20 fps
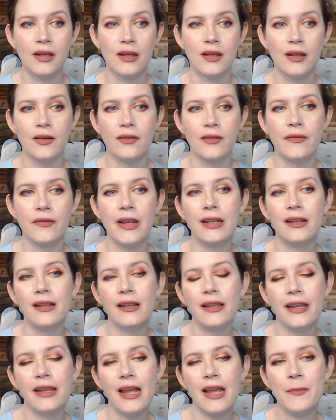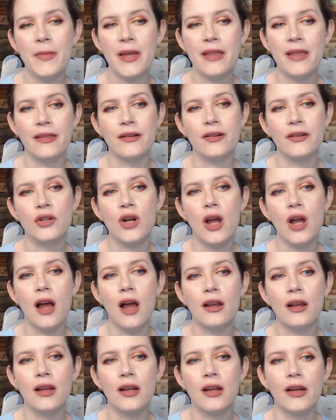Faintly I met the
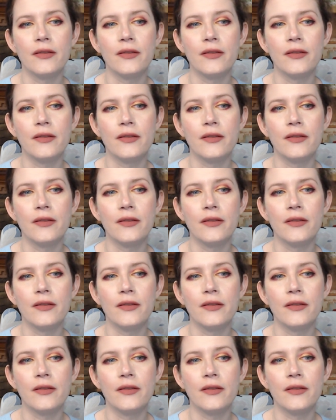shock